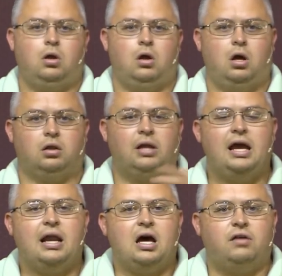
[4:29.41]
uh,
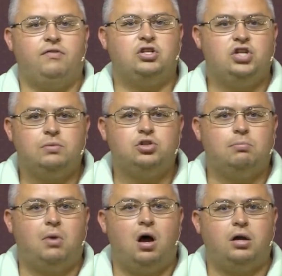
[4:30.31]
led out of Egyptian
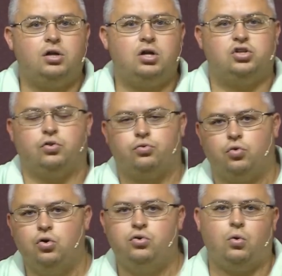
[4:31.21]
bondage and
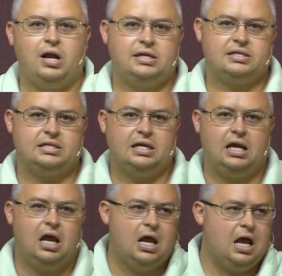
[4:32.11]
through the Red Sea,